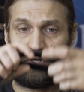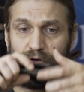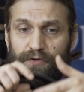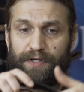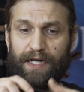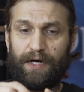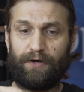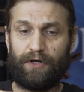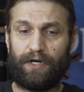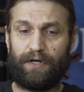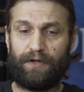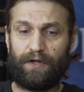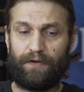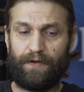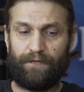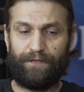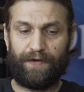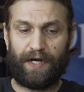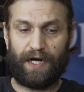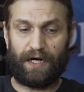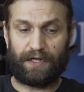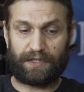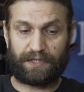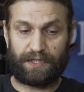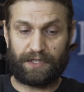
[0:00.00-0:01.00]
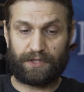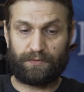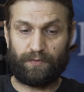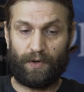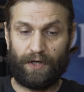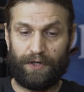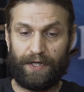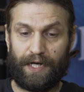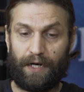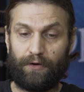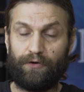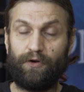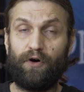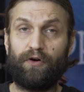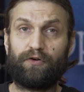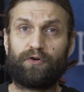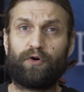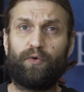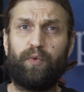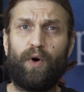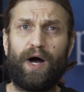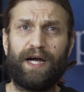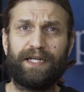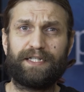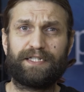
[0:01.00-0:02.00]
go down other than the Arctis 1. Now not
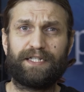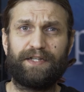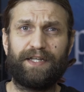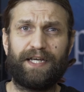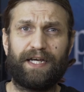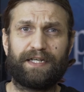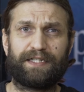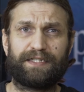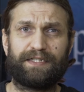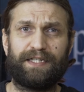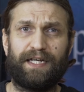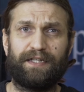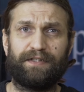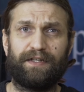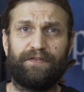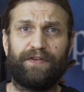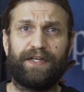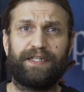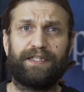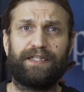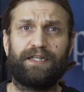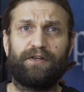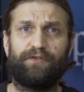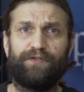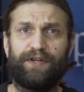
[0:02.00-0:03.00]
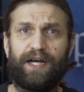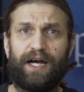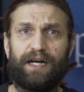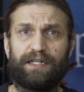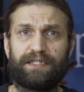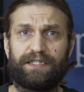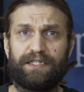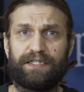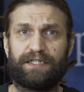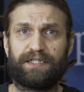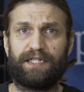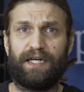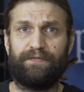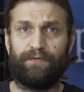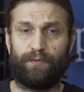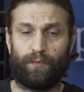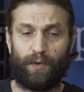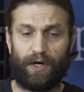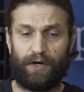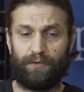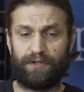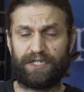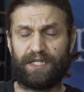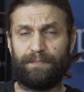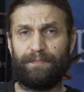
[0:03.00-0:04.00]
quite to the extent that they did on the Arctis 7
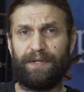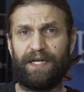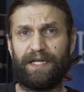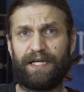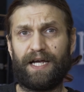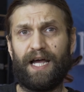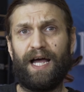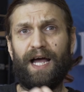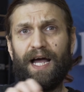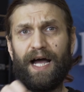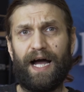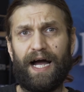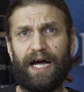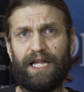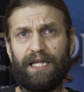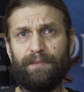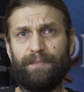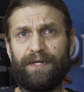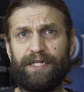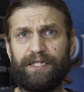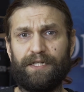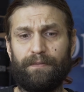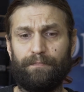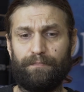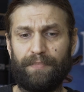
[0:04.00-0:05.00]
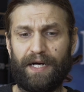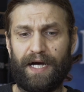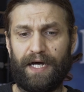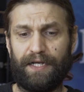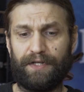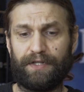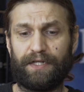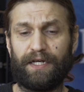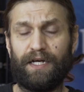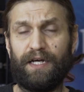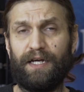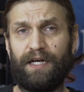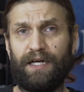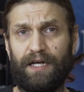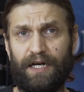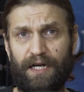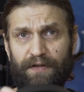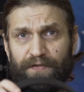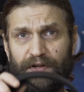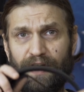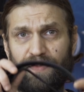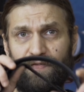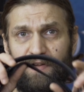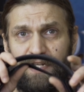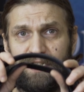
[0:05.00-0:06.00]
where it's a big aluminium band
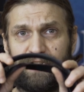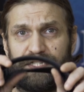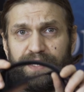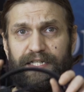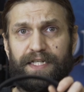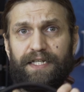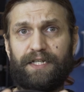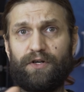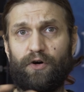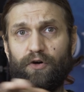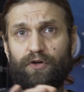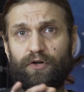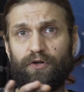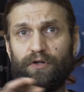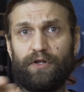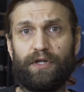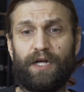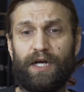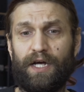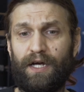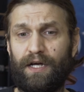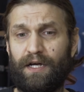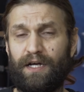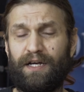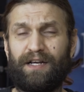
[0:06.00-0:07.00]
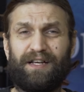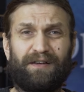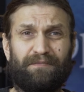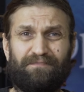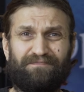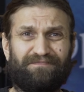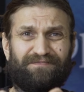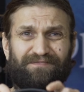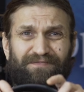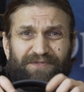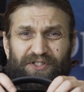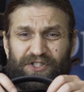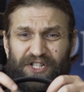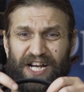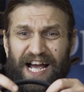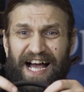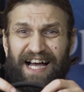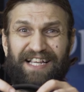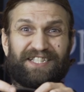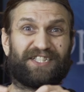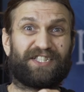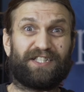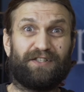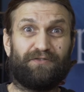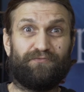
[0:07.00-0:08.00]
and then this ski goggle
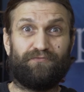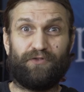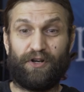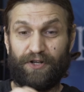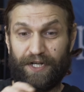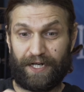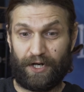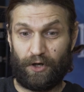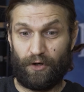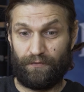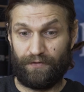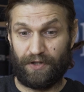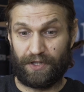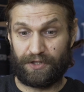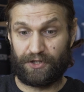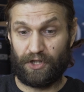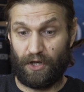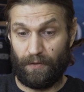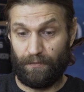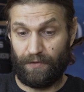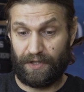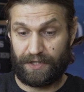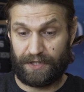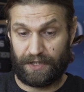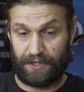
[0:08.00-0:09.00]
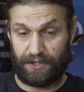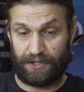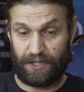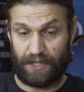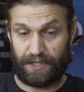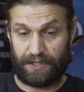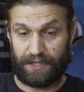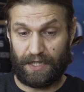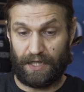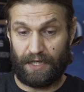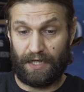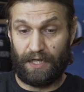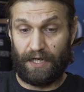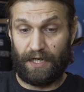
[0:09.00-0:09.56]
jazz running over the top. This is just